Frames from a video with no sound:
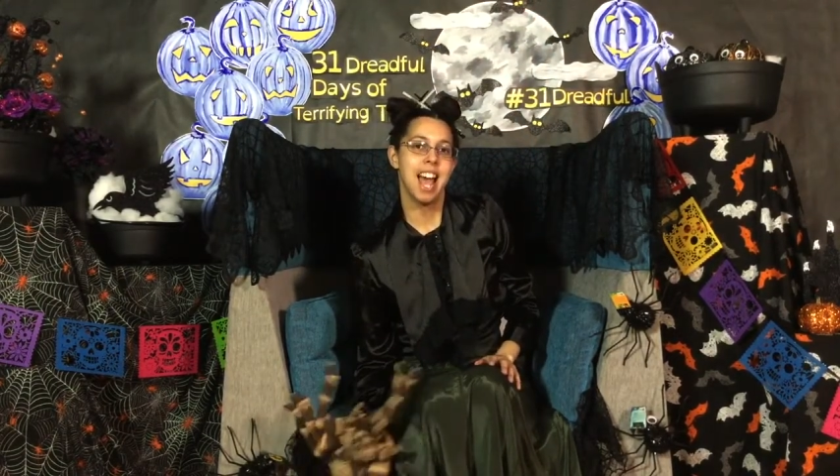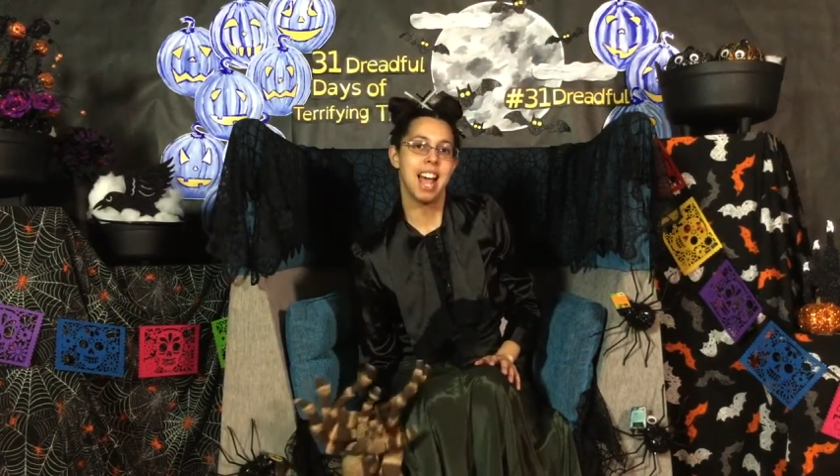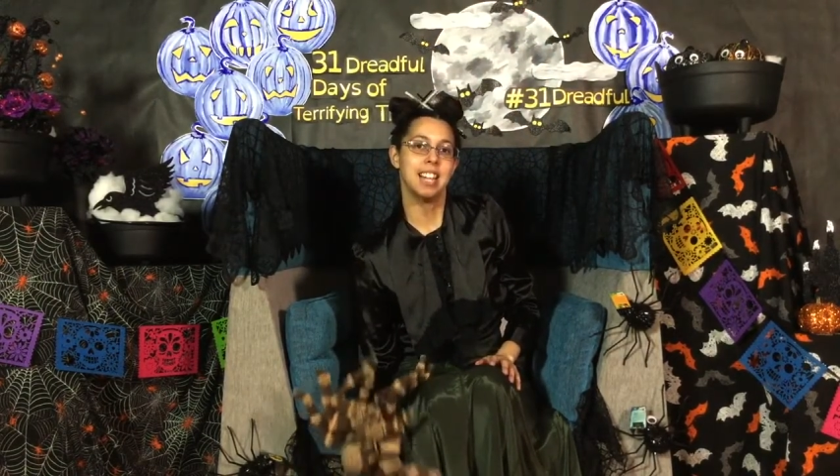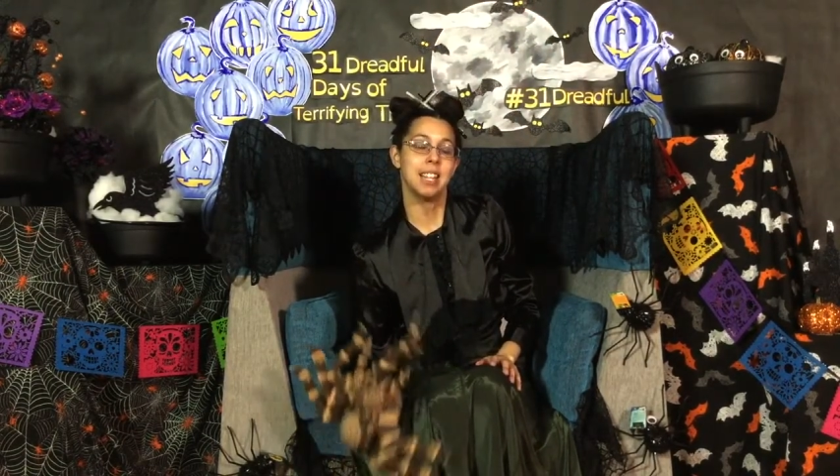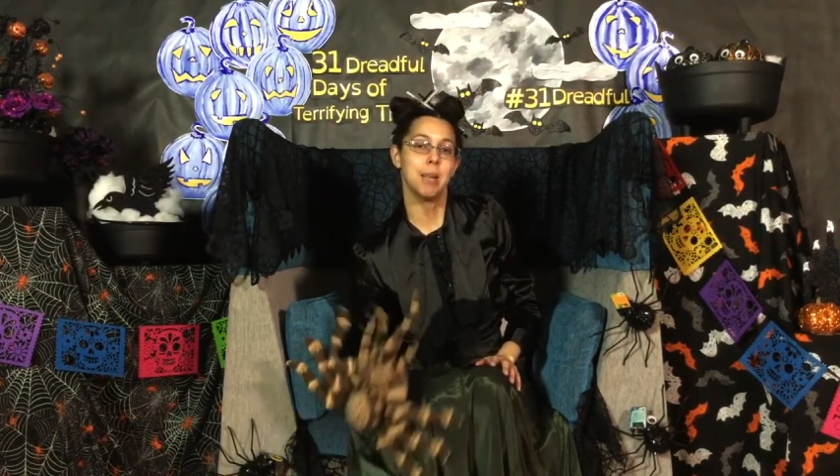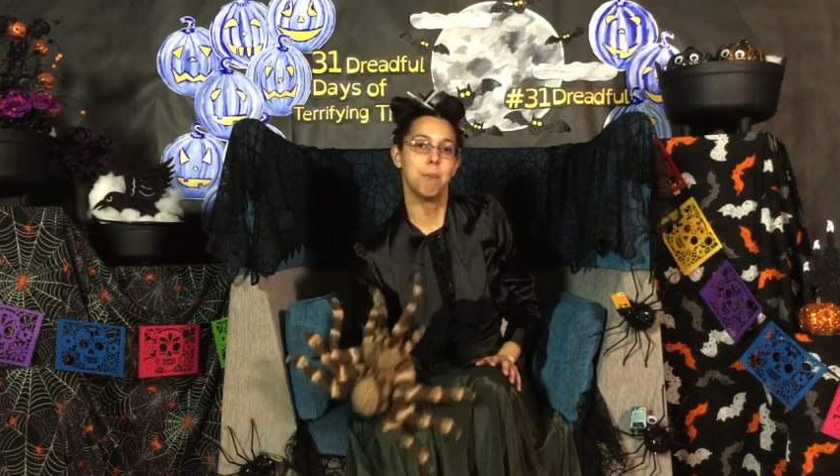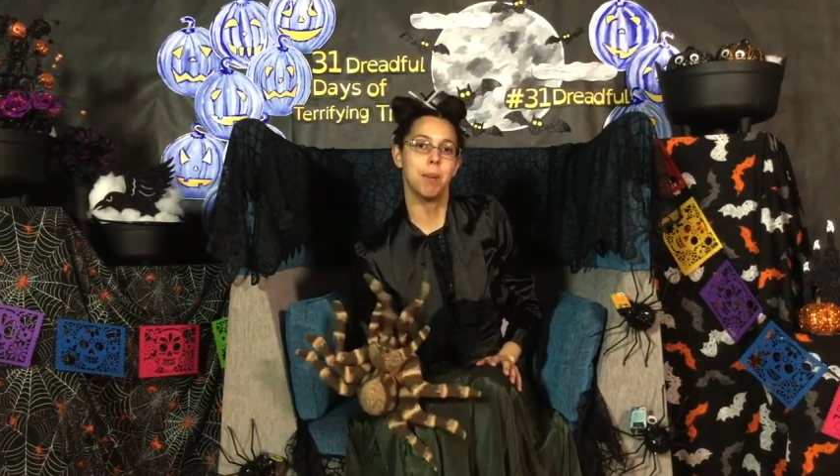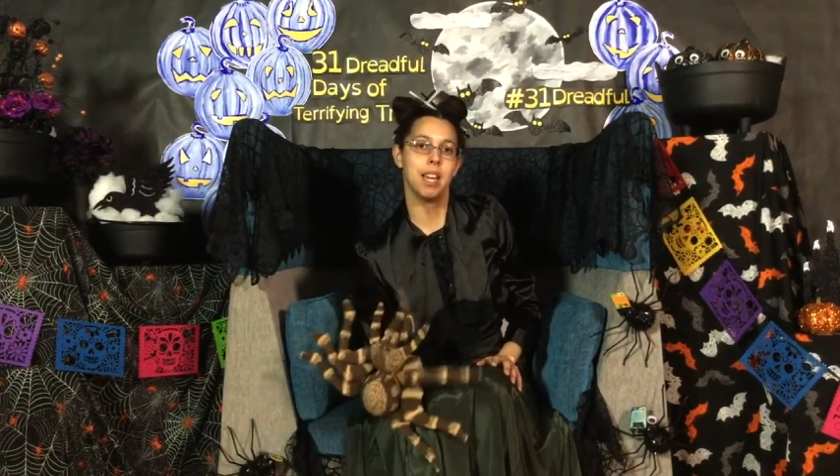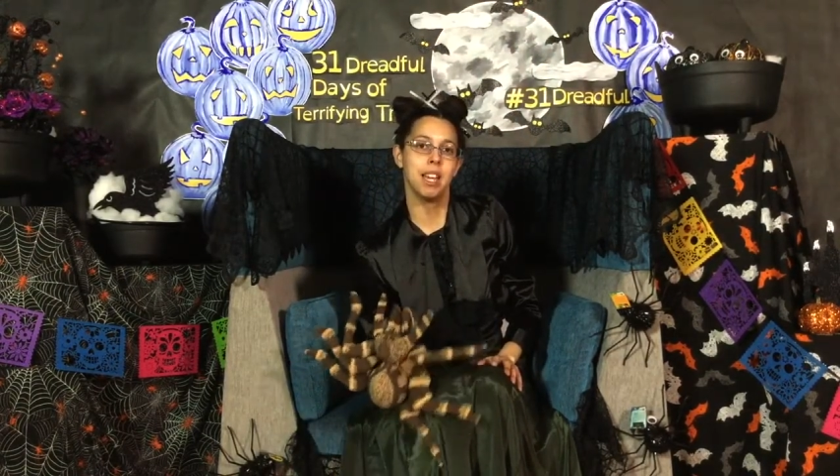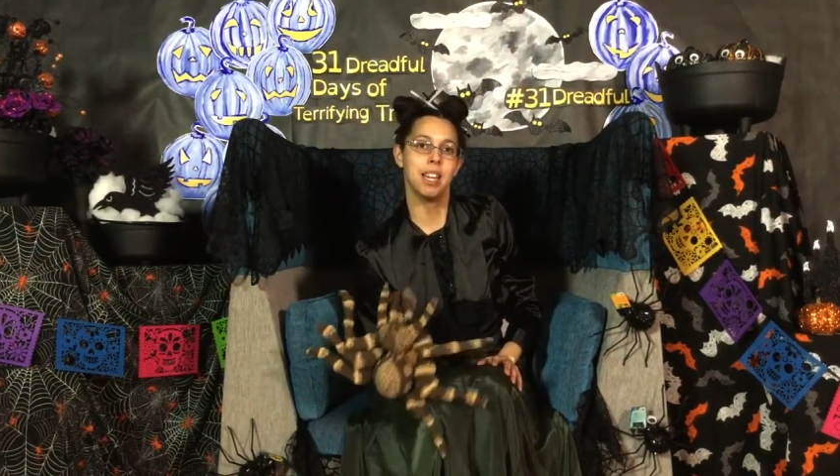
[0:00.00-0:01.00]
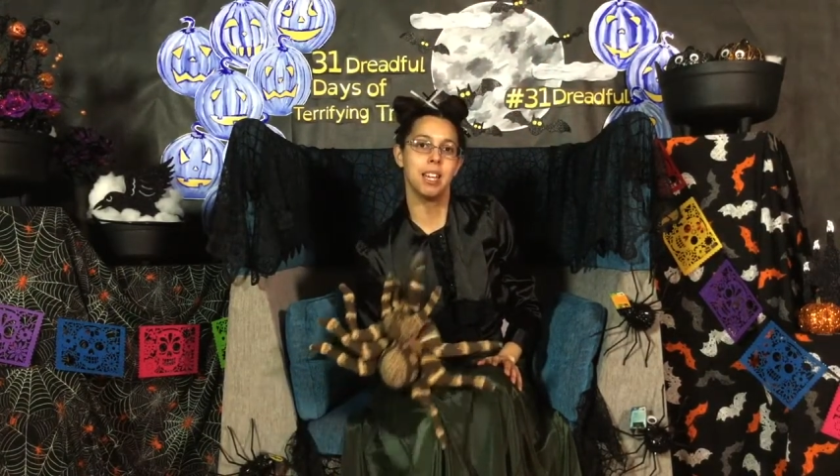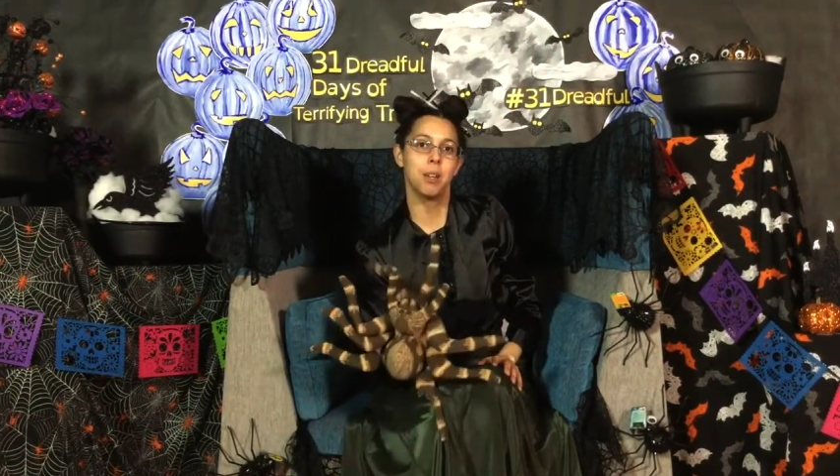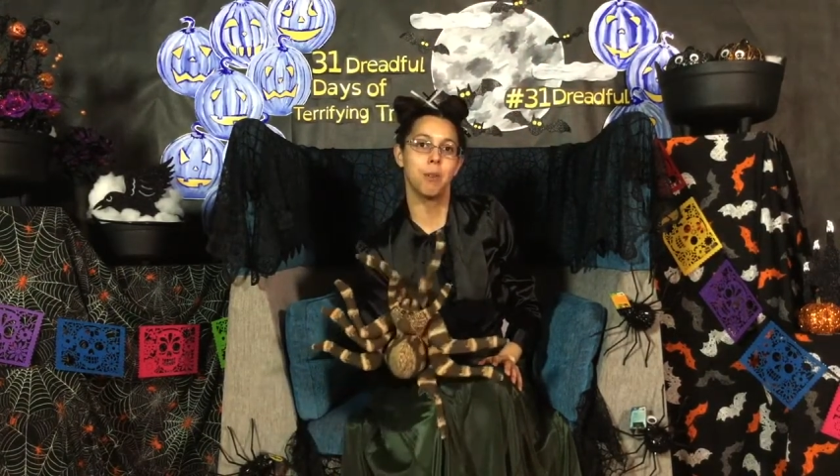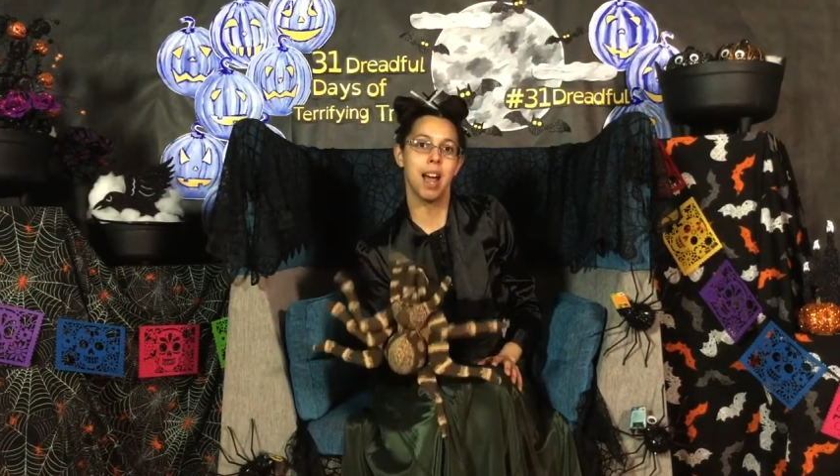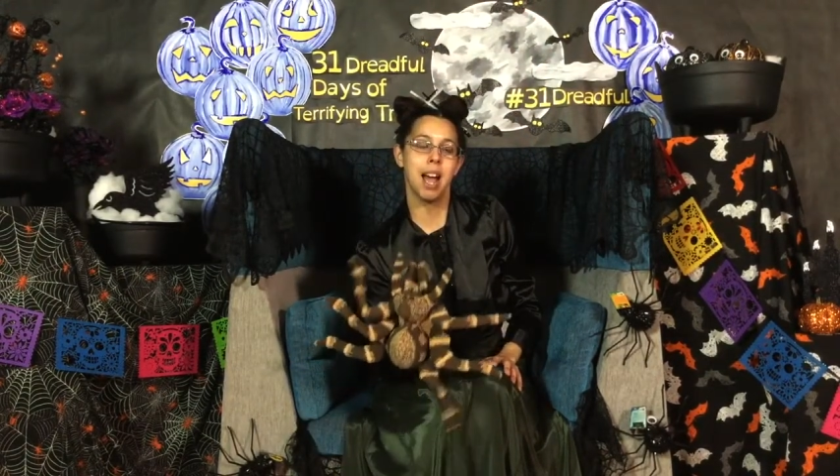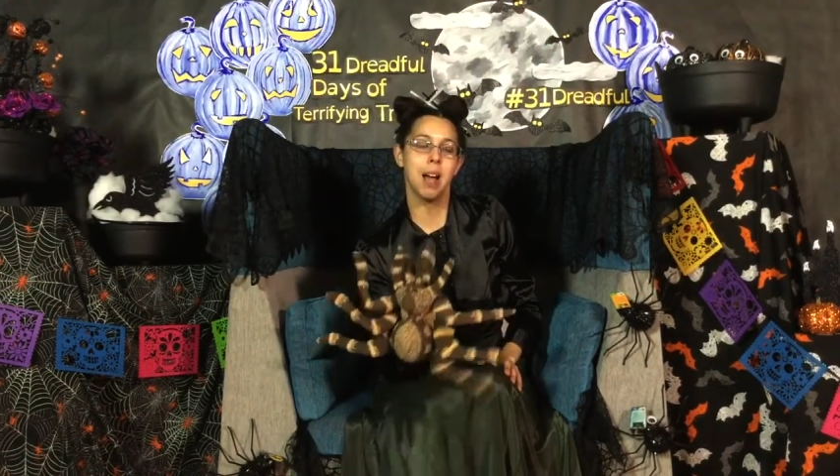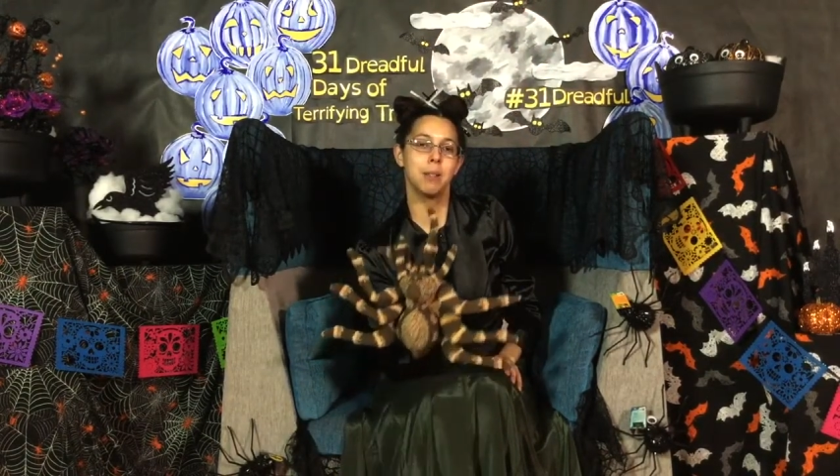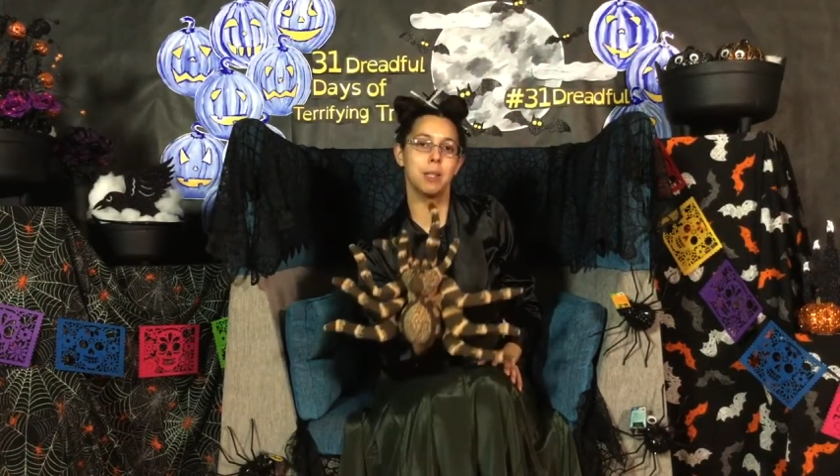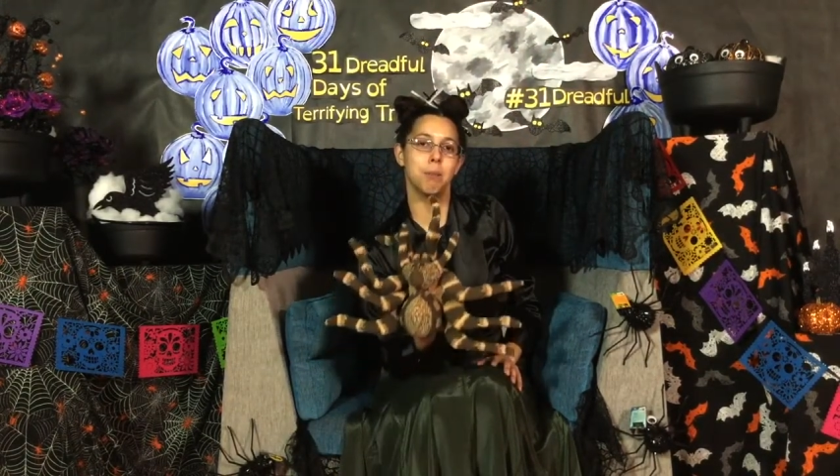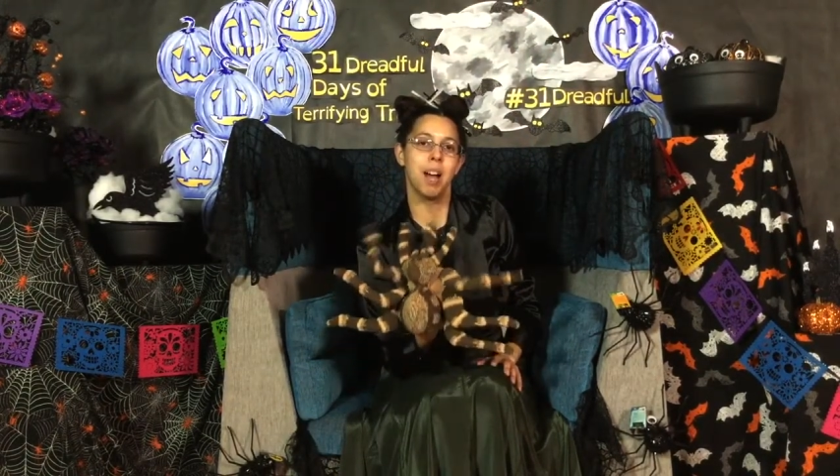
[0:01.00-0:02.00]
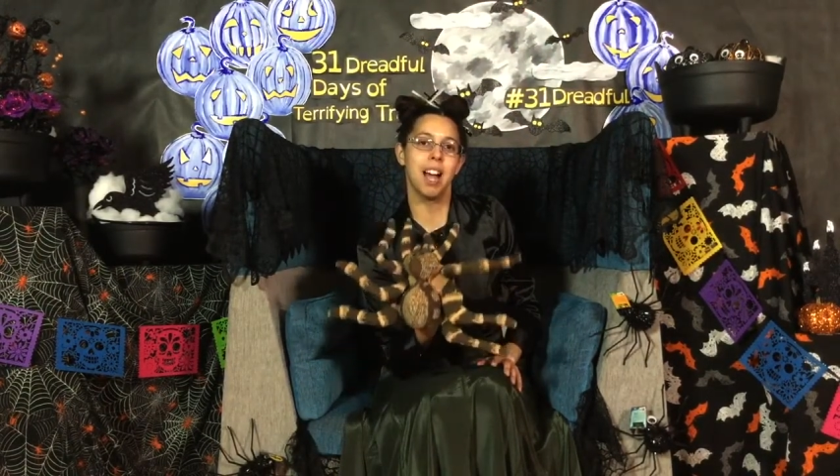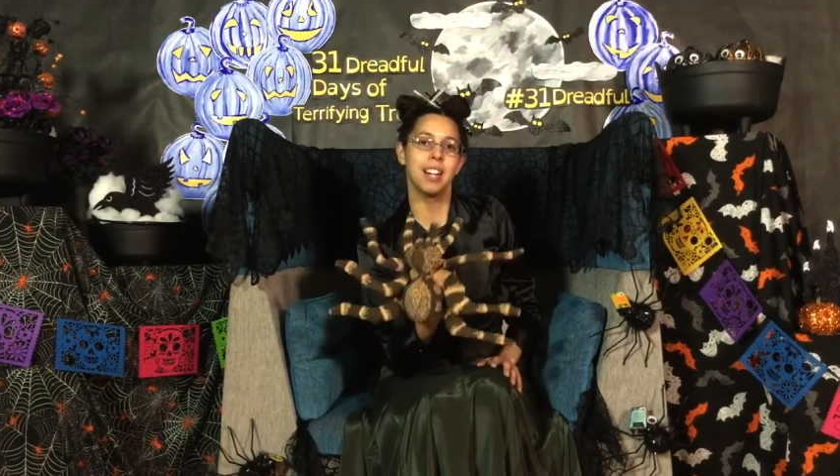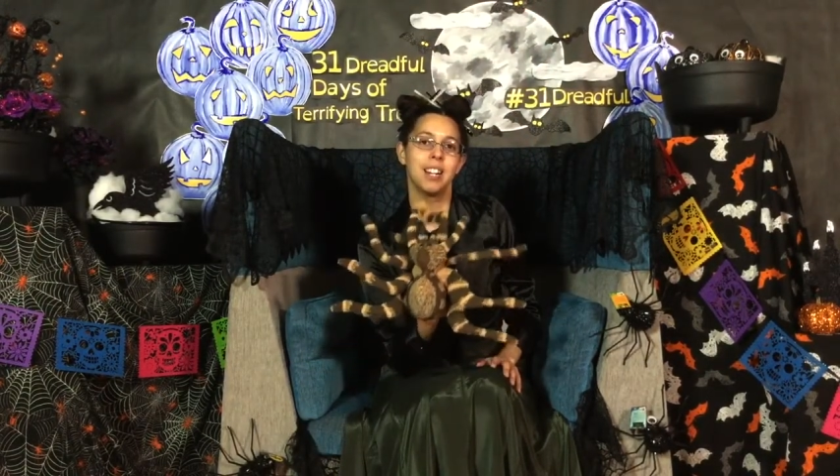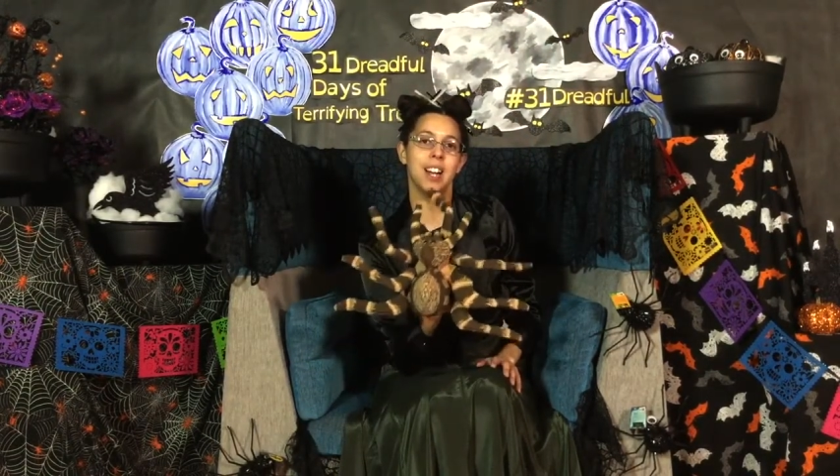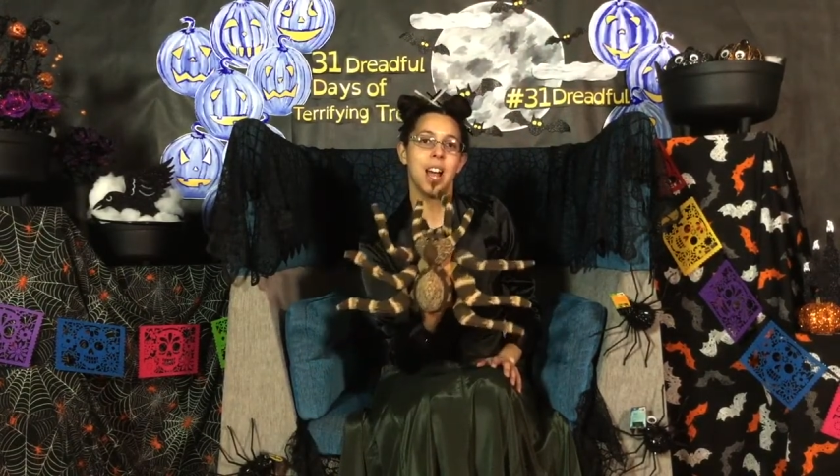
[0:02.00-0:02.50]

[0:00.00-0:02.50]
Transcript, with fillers: and the big round spider